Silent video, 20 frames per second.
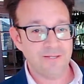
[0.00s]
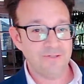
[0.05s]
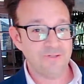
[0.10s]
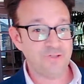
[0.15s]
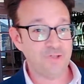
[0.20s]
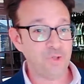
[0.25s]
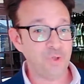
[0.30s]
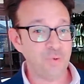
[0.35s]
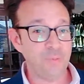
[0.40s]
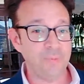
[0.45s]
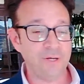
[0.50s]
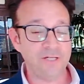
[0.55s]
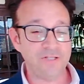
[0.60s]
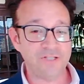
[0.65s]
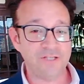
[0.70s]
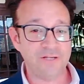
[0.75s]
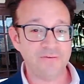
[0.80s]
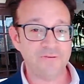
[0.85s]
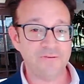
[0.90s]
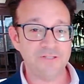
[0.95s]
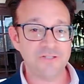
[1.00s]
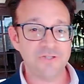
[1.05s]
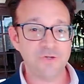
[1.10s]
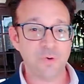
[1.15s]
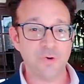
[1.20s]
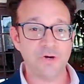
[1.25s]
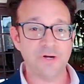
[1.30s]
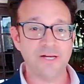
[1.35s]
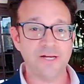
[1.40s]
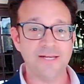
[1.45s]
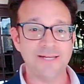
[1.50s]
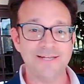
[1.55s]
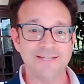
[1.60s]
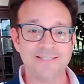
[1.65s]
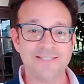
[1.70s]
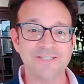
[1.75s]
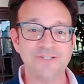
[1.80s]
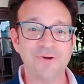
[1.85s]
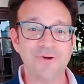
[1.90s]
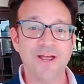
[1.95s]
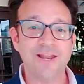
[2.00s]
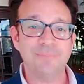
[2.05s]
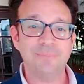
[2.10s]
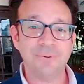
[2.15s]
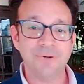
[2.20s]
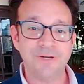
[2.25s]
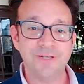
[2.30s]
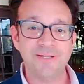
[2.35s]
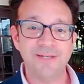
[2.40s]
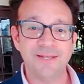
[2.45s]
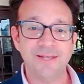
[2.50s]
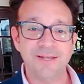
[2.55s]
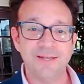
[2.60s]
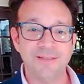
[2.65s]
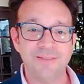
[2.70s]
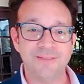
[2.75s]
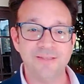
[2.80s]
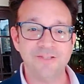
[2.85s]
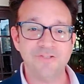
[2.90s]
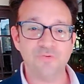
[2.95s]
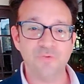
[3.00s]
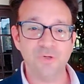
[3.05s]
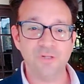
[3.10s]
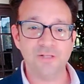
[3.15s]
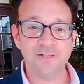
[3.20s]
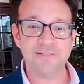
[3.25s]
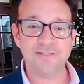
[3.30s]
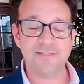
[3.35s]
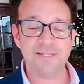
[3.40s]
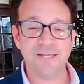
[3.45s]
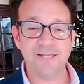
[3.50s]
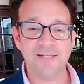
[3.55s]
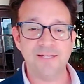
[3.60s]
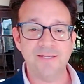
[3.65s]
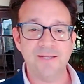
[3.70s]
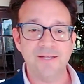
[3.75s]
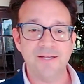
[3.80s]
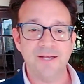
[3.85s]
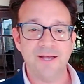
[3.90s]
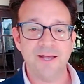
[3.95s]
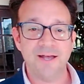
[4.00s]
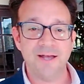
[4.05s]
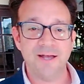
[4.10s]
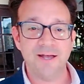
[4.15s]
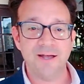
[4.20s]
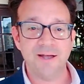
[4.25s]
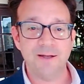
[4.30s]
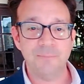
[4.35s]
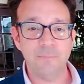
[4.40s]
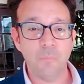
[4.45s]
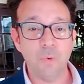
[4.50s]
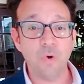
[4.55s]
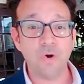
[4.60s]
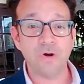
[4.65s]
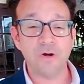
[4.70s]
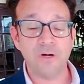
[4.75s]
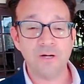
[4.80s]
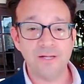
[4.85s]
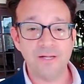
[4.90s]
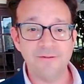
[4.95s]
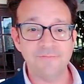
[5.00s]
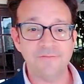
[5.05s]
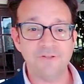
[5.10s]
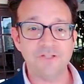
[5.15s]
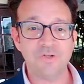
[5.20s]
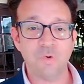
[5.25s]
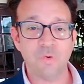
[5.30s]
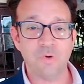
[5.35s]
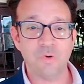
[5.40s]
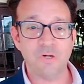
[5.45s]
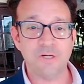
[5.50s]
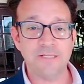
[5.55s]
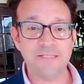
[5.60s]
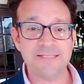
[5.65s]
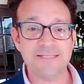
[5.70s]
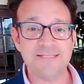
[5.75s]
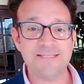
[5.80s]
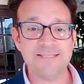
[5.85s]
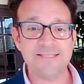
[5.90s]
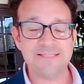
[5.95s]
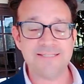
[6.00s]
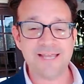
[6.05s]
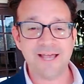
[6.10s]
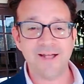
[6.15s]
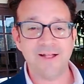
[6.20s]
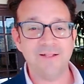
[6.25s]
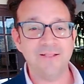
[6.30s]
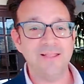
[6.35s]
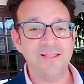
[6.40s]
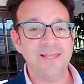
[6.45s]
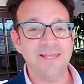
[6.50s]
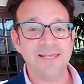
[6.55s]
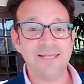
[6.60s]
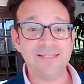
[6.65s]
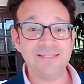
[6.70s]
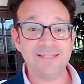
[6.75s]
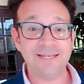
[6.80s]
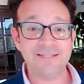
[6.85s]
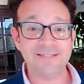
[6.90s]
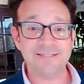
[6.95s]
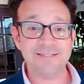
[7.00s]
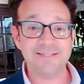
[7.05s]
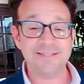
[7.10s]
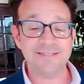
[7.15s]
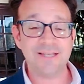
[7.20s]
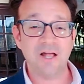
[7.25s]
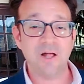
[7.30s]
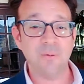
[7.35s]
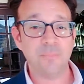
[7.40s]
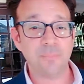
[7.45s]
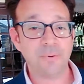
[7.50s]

too much inventory. They try to put this real estate, more inventory to sell. It doesn't sell.